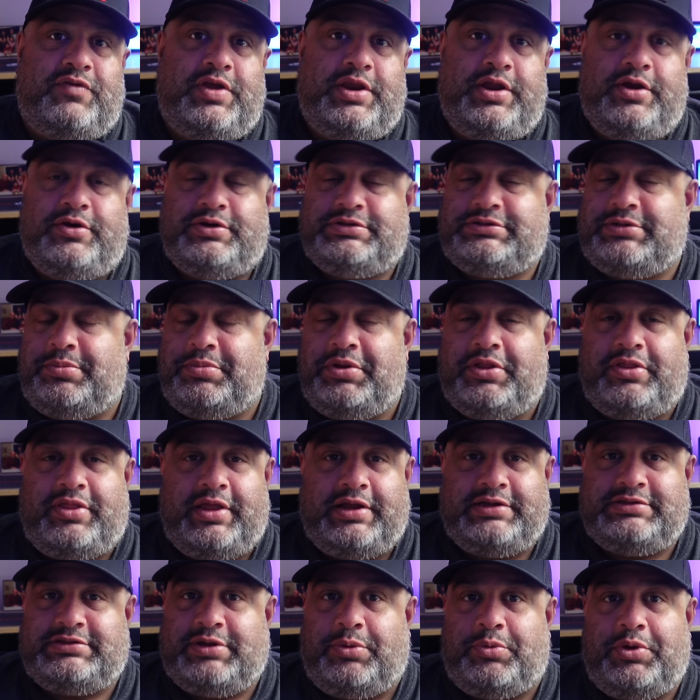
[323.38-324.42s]
video of some of the
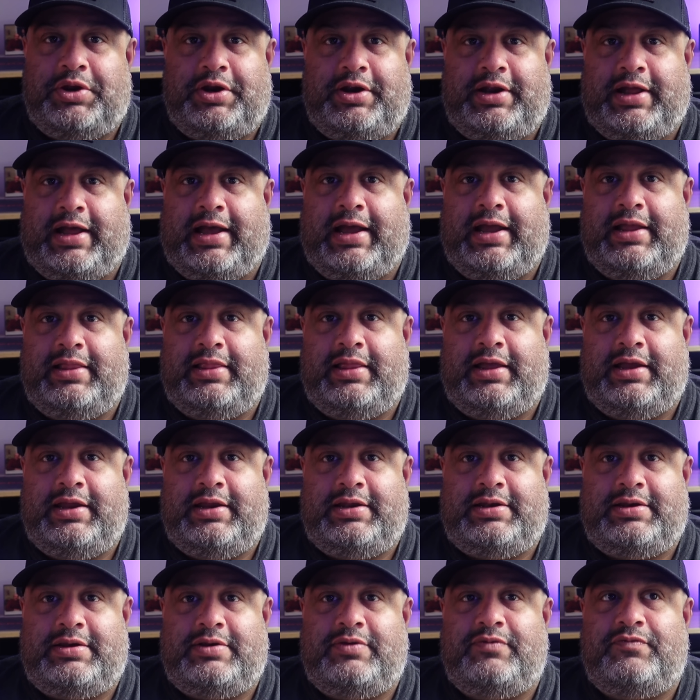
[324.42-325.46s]
things I wanted to
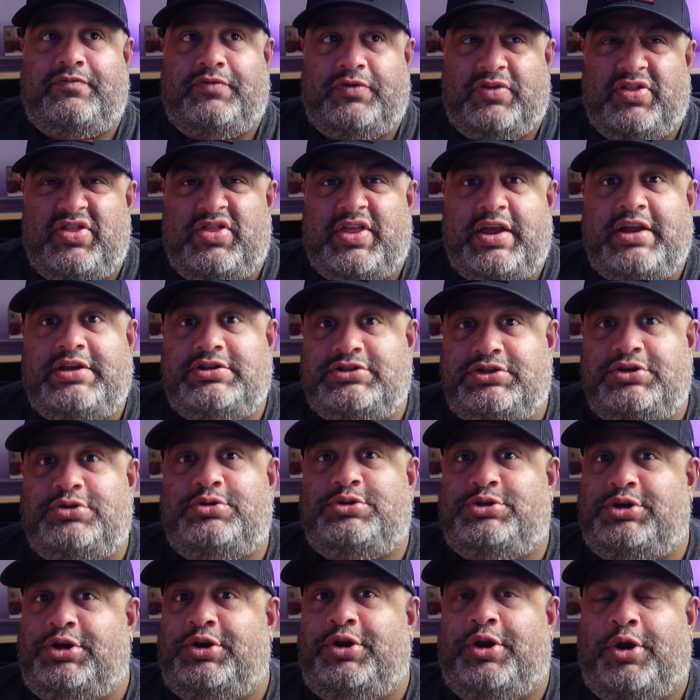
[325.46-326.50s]
highlight for things you
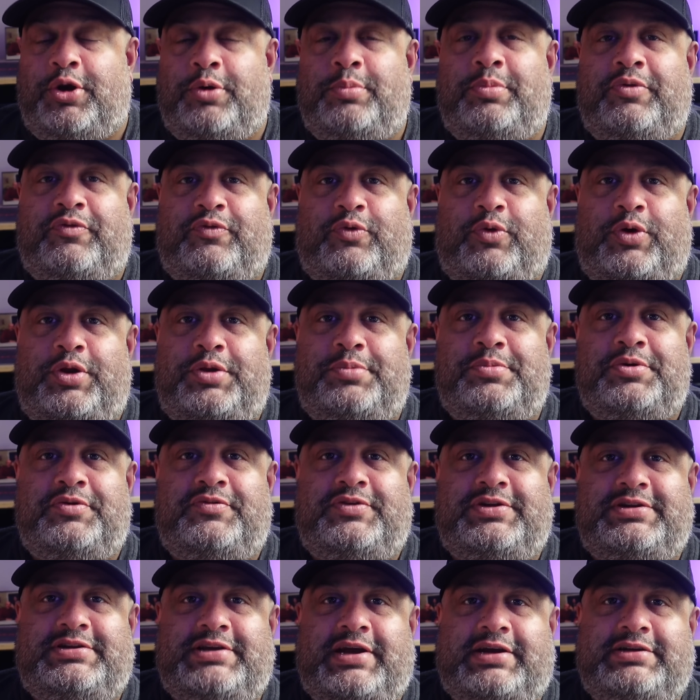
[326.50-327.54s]
should know before you move
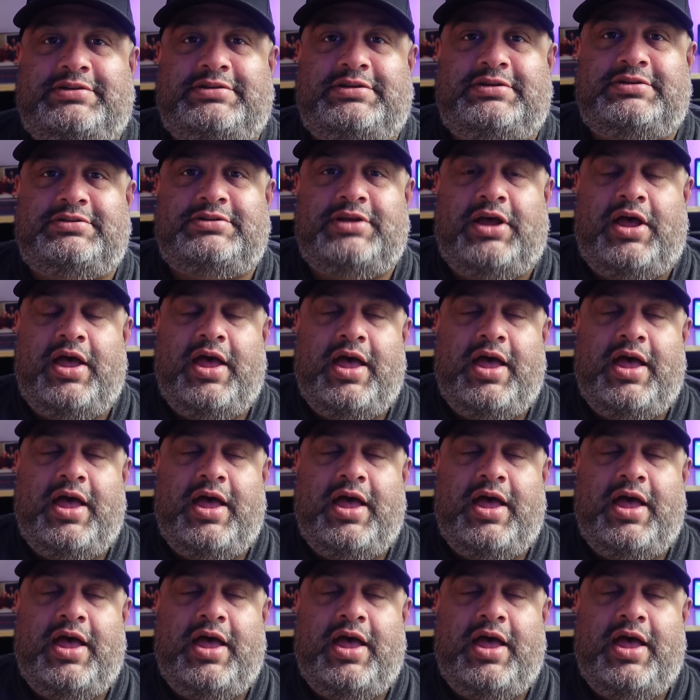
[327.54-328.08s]
to Texas.